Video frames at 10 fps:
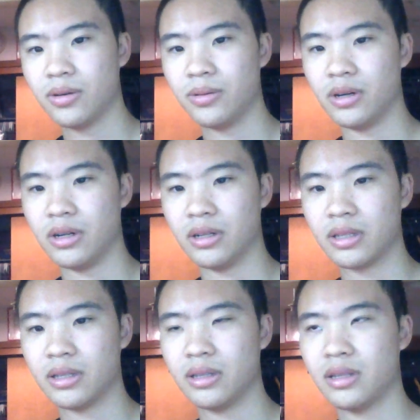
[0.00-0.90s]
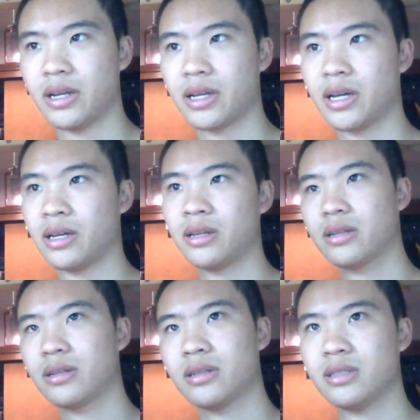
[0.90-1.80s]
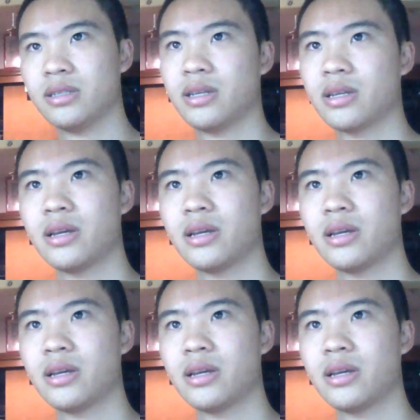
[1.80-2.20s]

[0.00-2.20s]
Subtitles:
well, then I got, let's see,